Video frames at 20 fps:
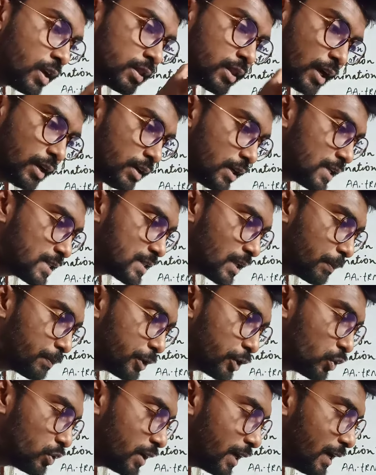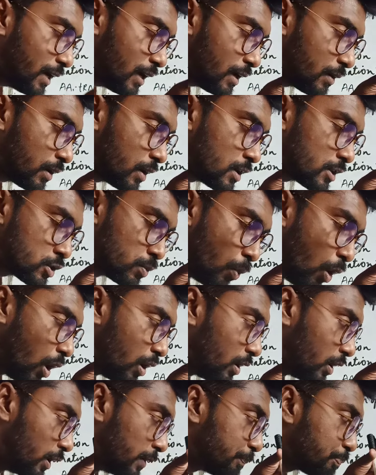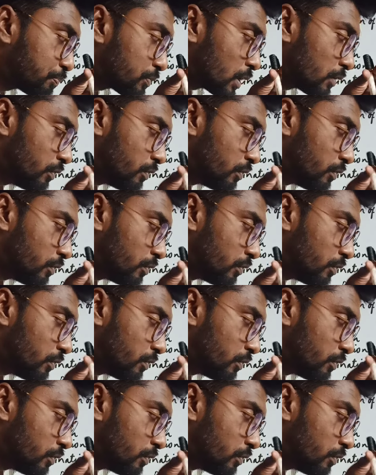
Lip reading: 30 subunit smaller,